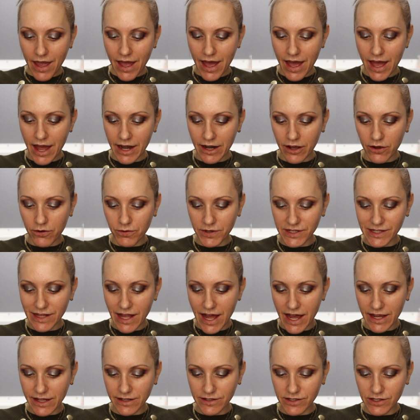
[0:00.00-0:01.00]
And I always
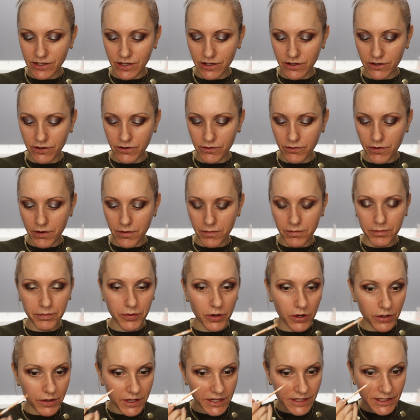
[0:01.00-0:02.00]
like to
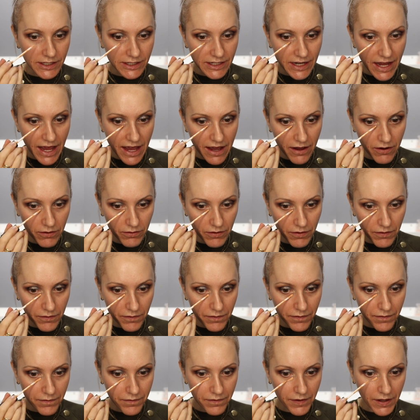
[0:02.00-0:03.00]
put this down
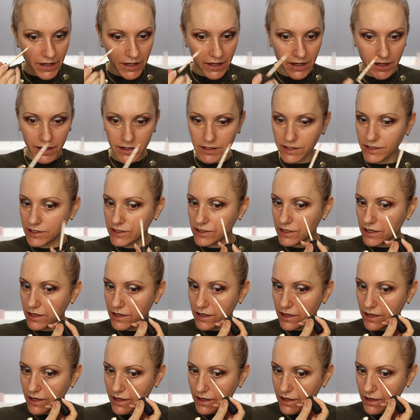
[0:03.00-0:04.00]
first,
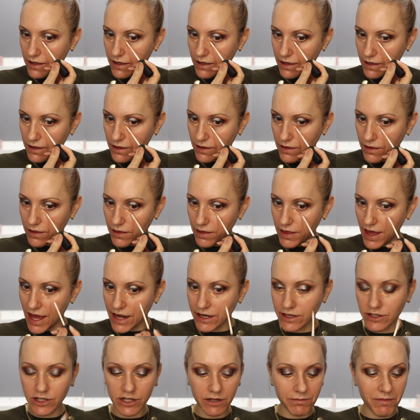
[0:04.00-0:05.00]

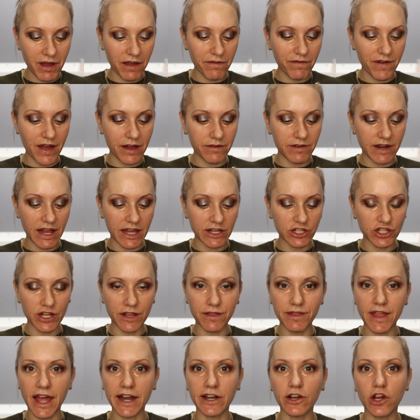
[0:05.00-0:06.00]
then do my
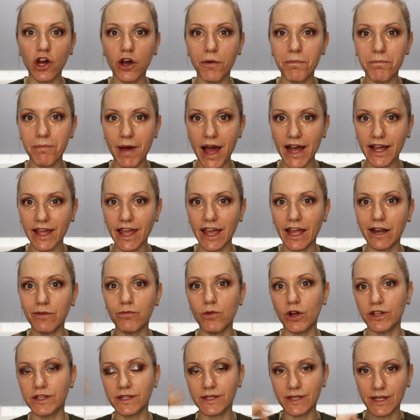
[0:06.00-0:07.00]
foundation, then come back in
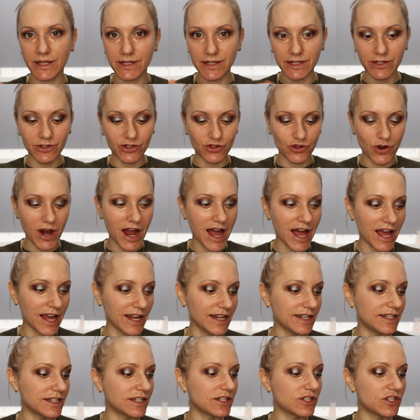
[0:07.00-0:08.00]
once this is
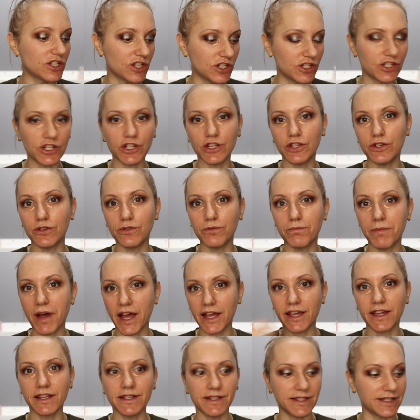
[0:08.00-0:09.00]
dried to do
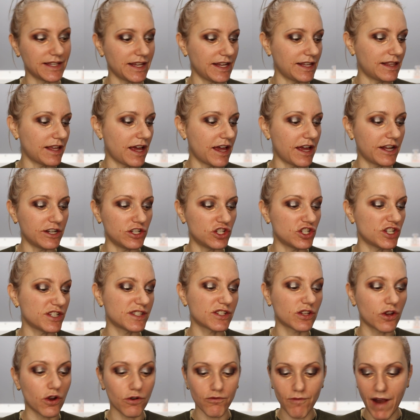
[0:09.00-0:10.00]
my concealer and
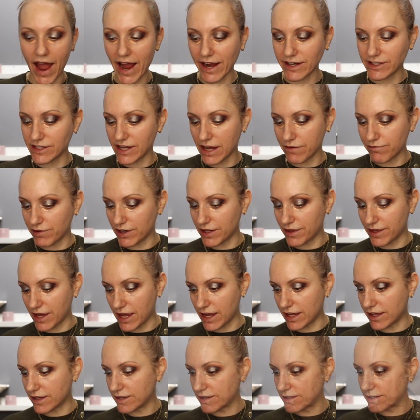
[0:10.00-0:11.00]
just correct
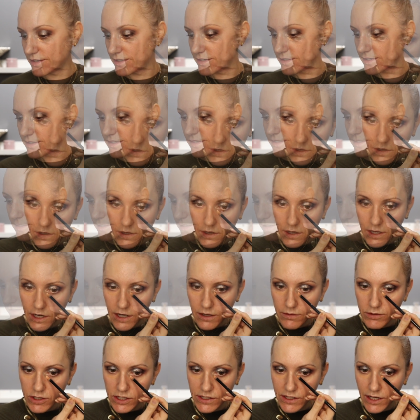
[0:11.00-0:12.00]
everything. And
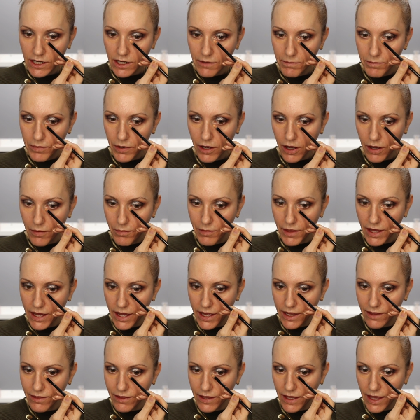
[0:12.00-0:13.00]
I'm just going to pop
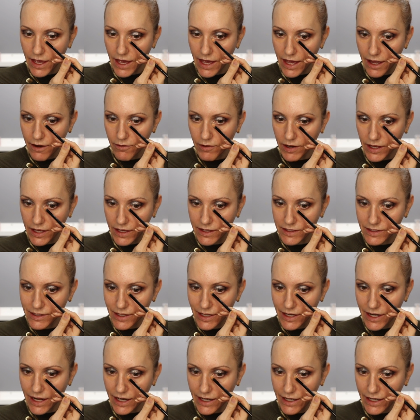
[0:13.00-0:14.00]
that in the areas
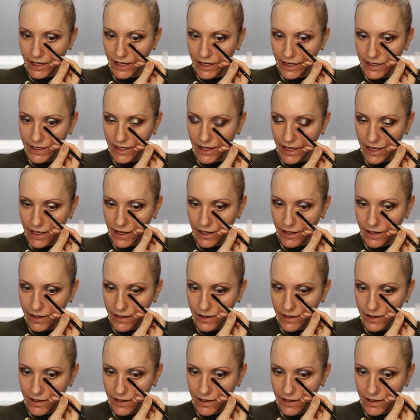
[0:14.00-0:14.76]
that I need it.